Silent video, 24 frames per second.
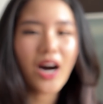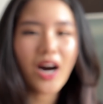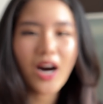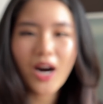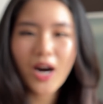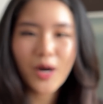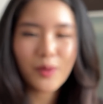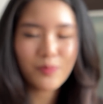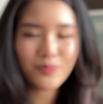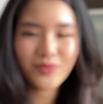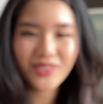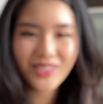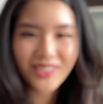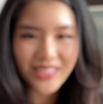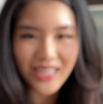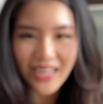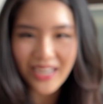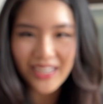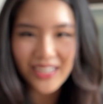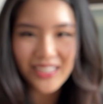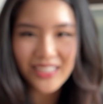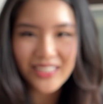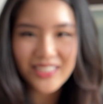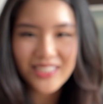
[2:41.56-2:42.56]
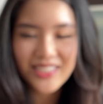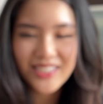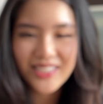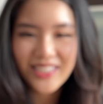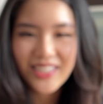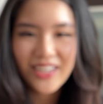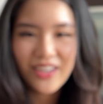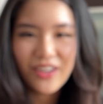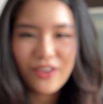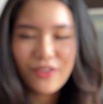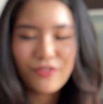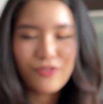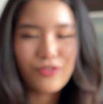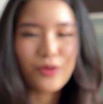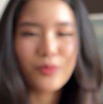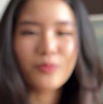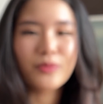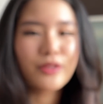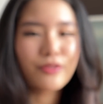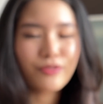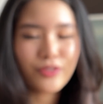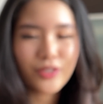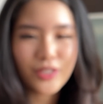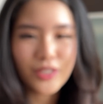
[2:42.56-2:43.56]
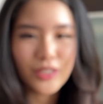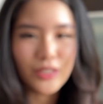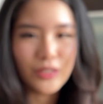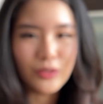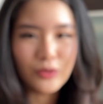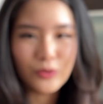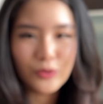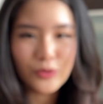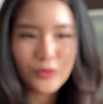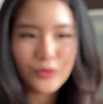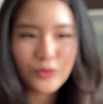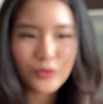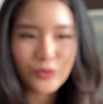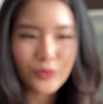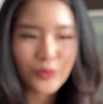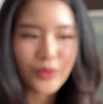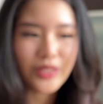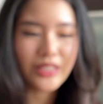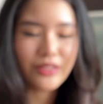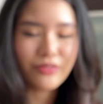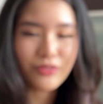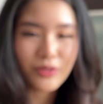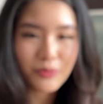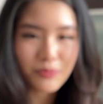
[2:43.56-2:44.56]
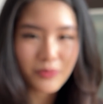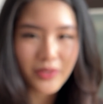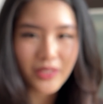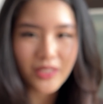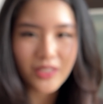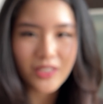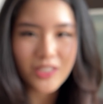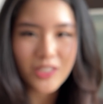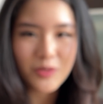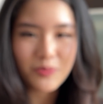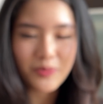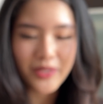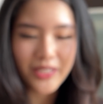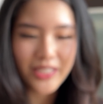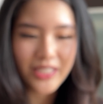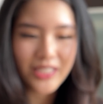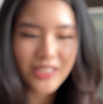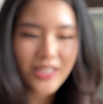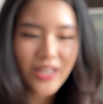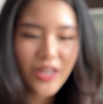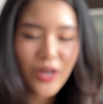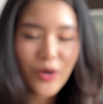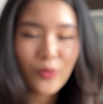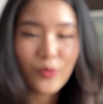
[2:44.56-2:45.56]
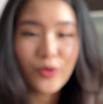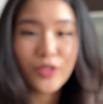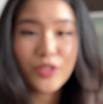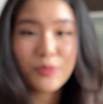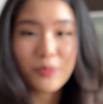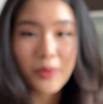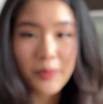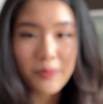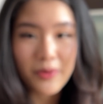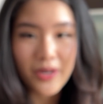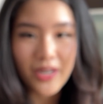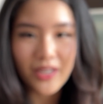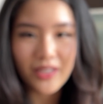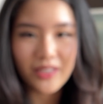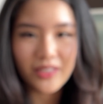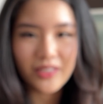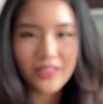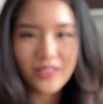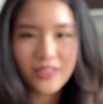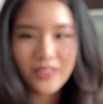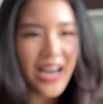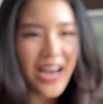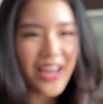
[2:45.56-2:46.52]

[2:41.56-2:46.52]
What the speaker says: upsize from living alone to an even bigger space with my partner.